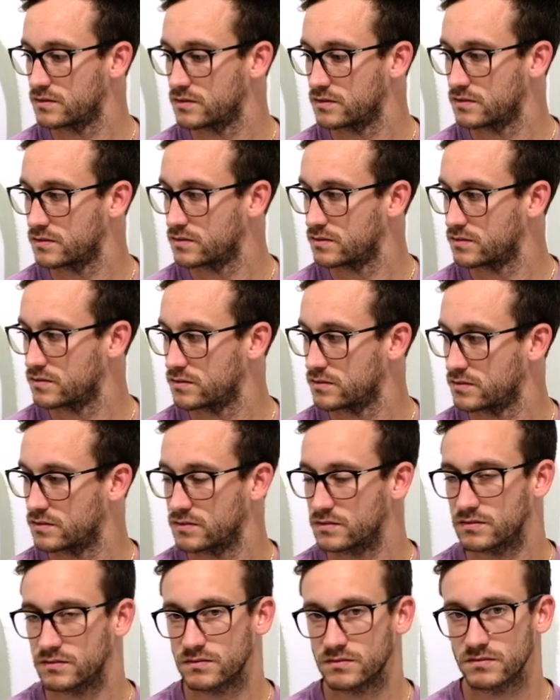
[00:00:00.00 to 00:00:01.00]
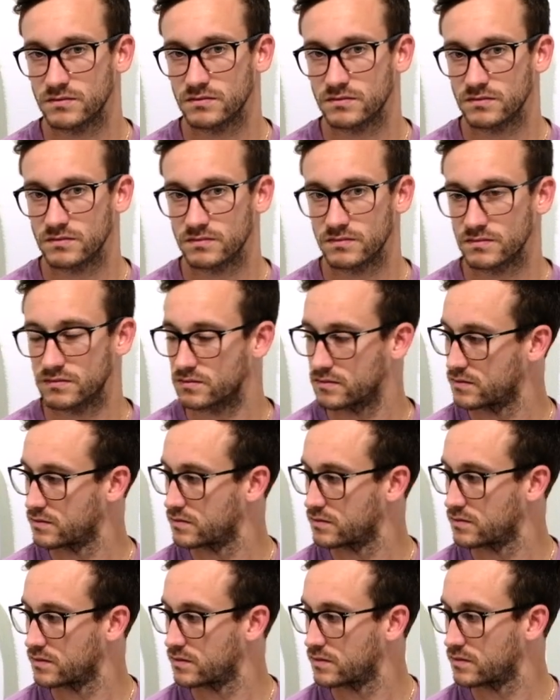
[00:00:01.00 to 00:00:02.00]

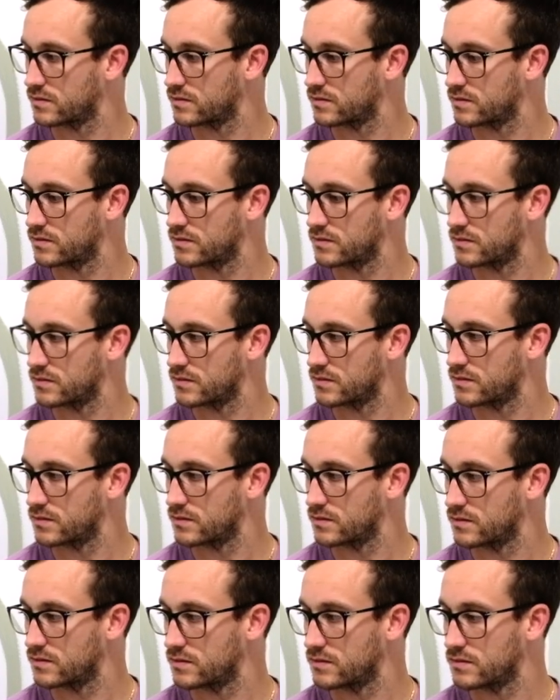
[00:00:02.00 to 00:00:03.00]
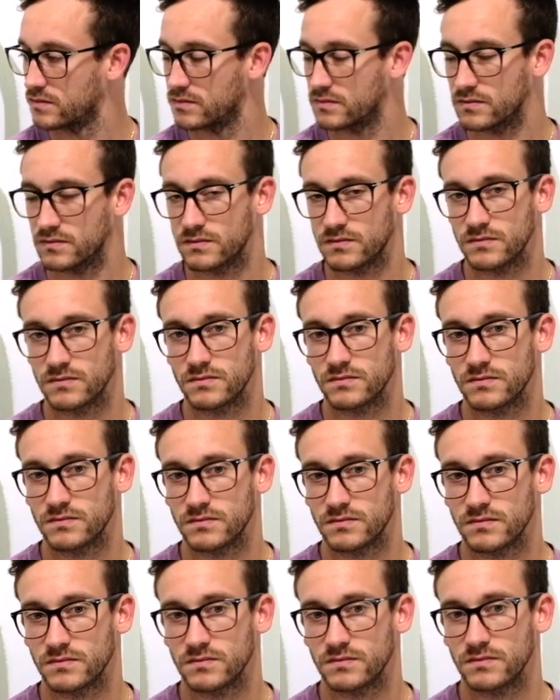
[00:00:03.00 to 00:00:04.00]

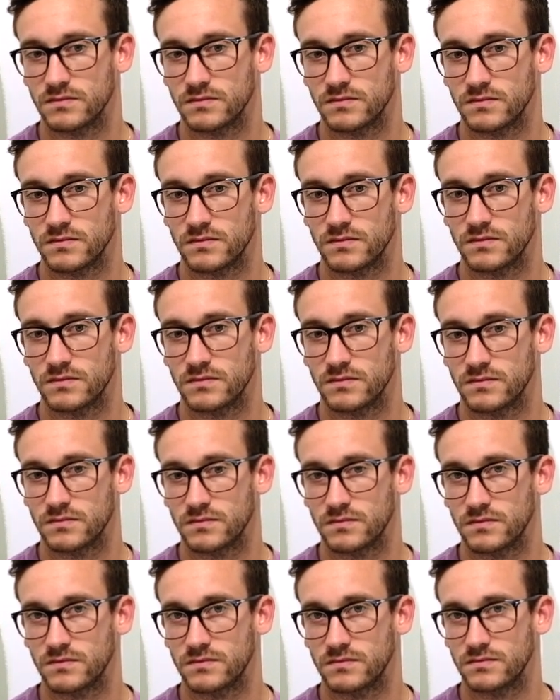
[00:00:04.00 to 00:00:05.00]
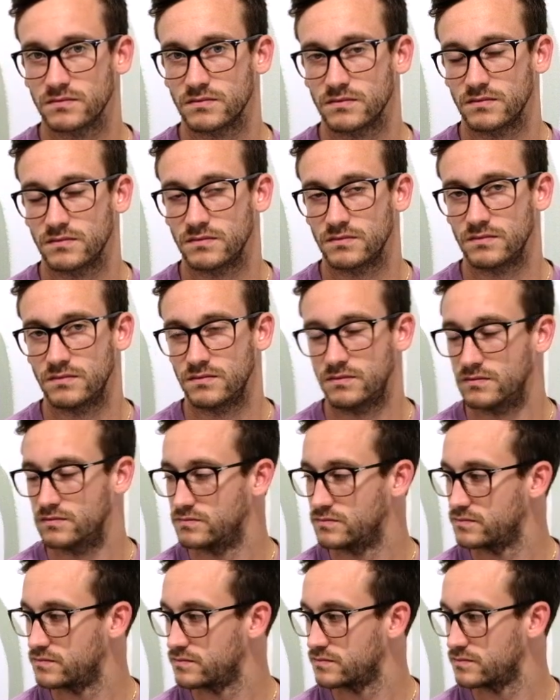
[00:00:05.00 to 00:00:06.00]

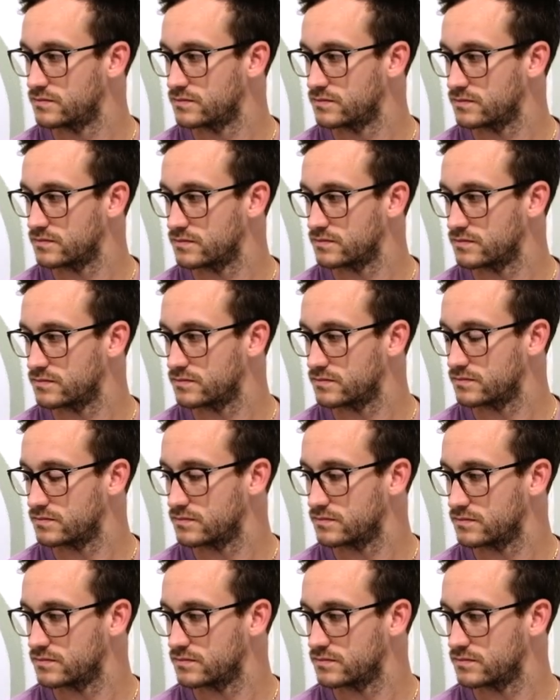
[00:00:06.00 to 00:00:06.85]
This person isn't speaking.